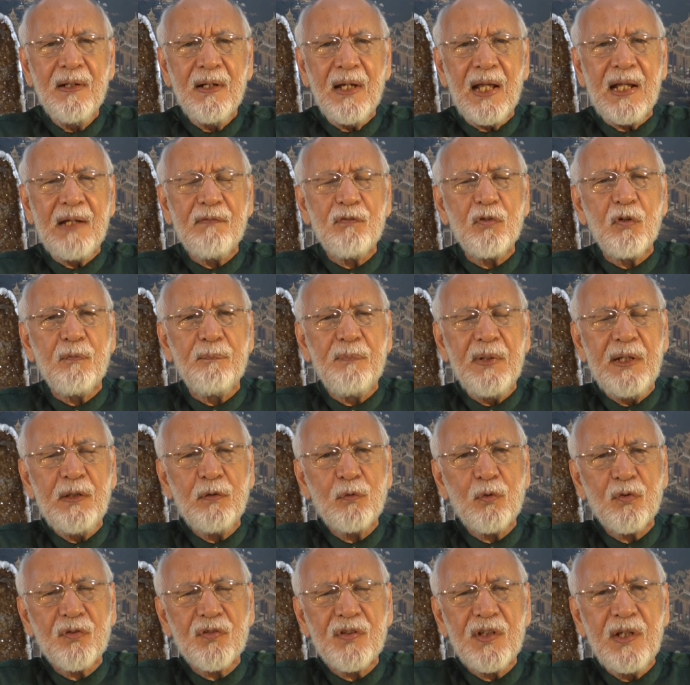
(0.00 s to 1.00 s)
And if you've been
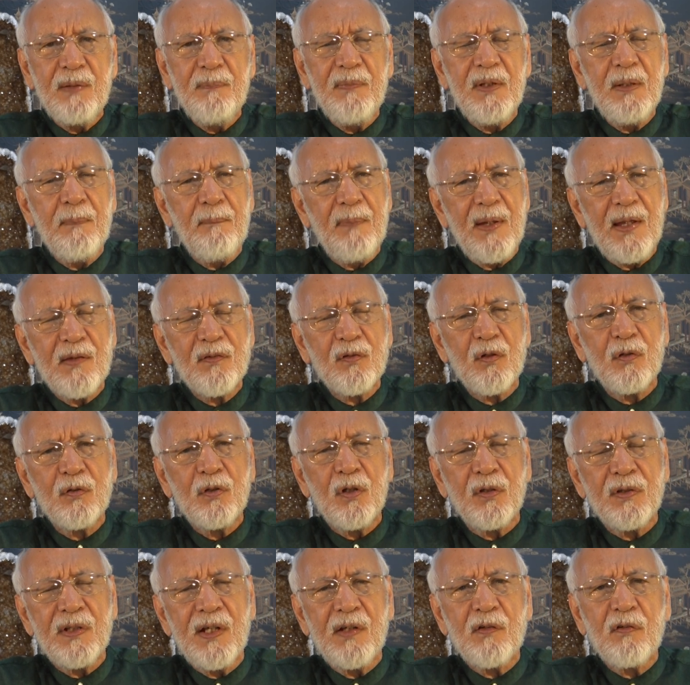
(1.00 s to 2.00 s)
to see me, based on
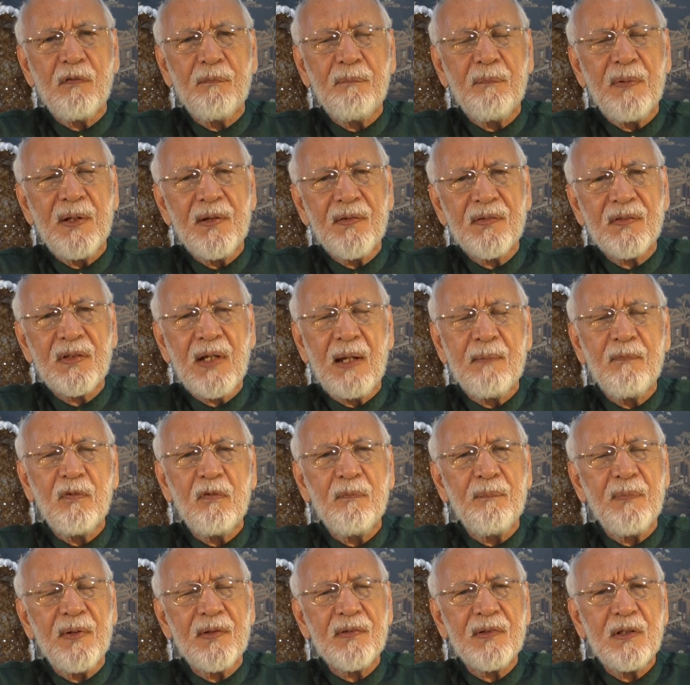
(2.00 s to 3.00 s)
your date of birth, time
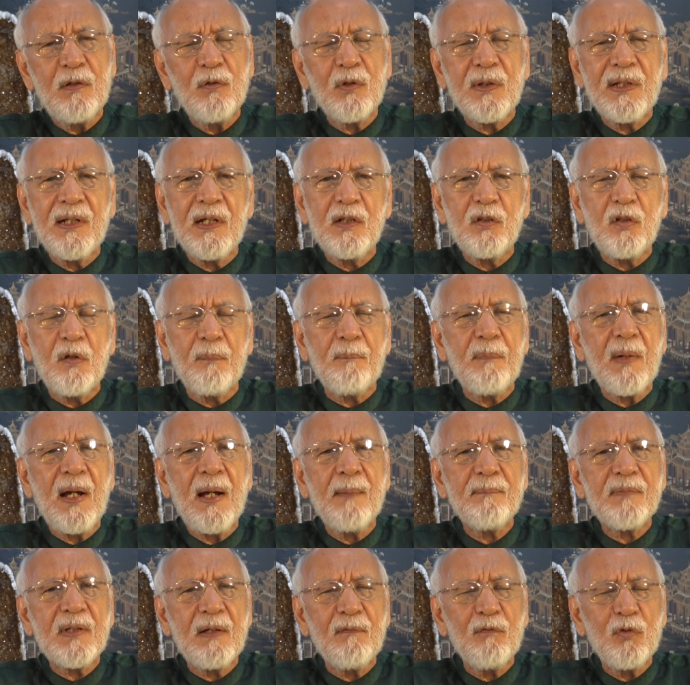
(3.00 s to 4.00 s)
of birth, and looking at your
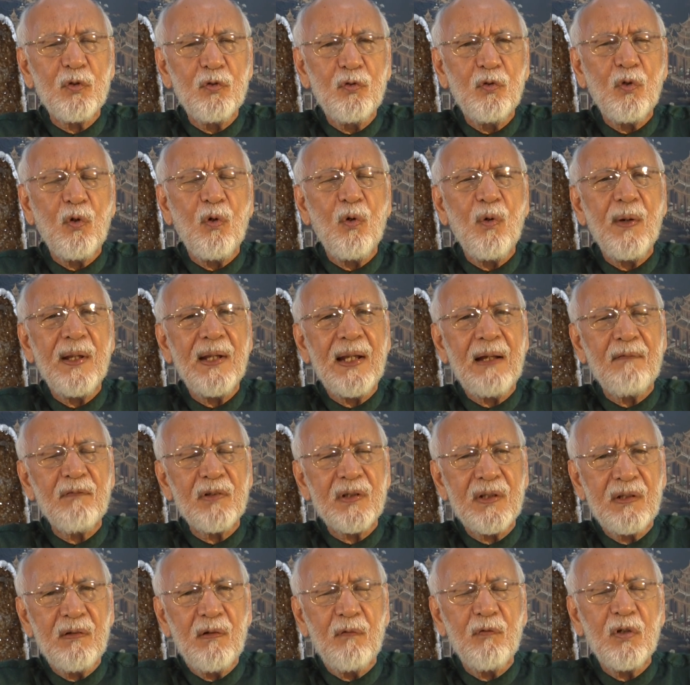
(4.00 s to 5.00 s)
palms, I would know, and I
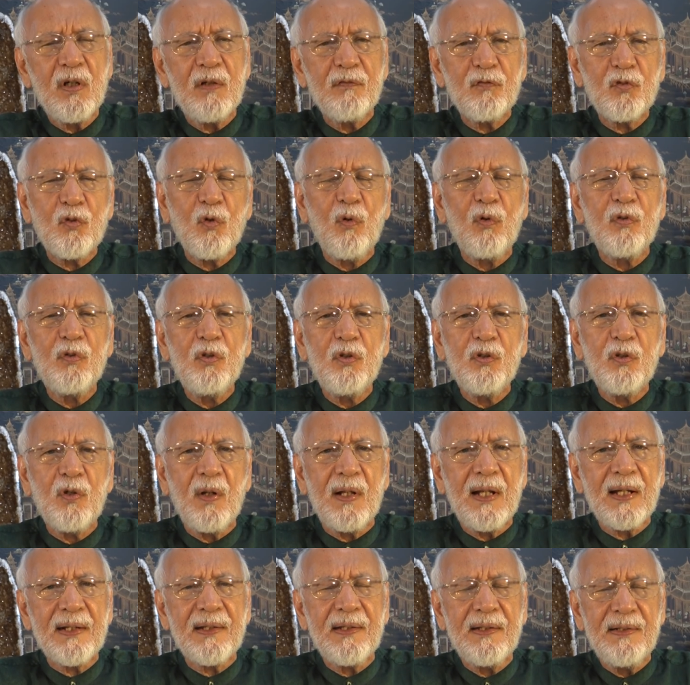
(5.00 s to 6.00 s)
would have told you your
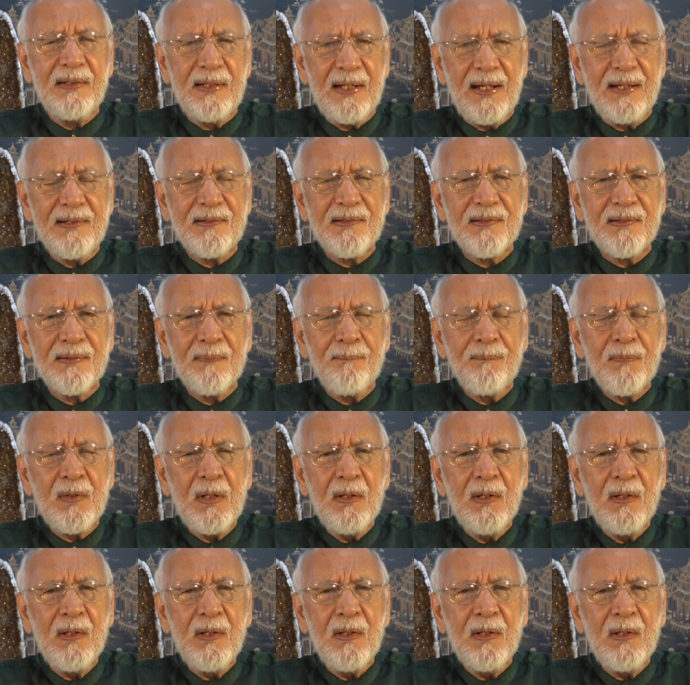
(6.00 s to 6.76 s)
lucky dates.